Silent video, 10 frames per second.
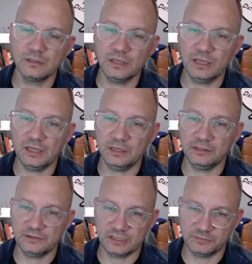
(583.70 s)

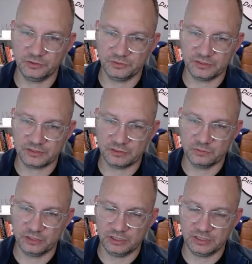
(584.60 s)
And Tableau thinks I
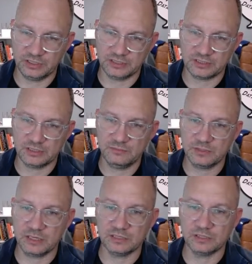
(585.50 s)
want it in date time.
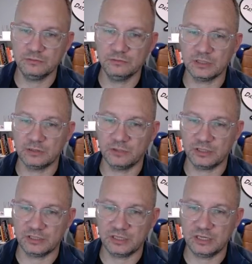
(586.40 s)
I don't. I want it
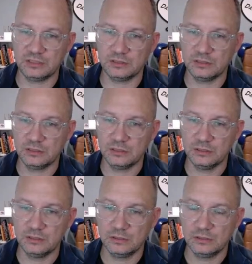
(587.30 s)
in date.
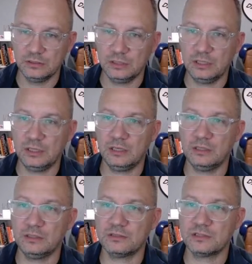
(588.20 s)

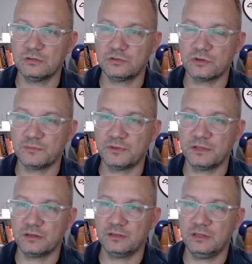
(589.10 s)
And let's go drop
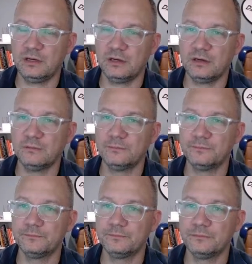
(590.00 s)
that on there.
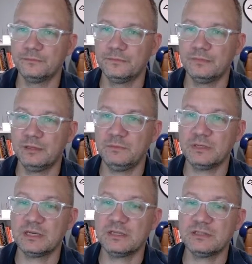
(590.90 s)
And
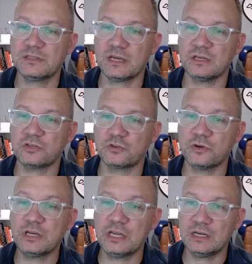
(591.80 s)
because I
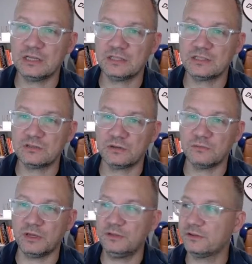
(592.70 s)
truncated this to the
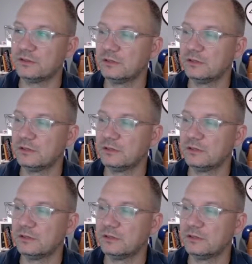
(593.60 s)
month,